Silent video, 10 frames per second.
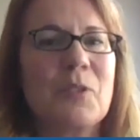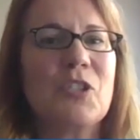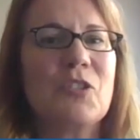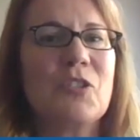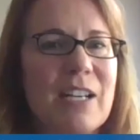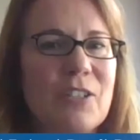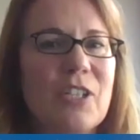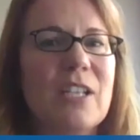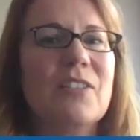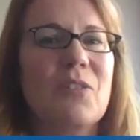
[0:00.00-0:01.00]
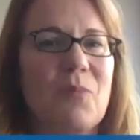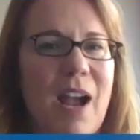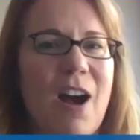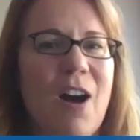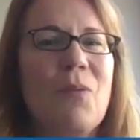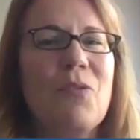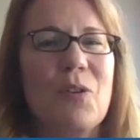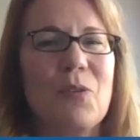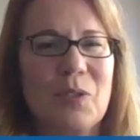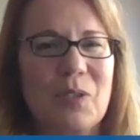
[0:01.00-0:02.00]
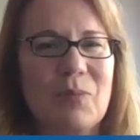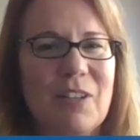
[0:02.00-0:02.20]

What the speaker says: strategies around those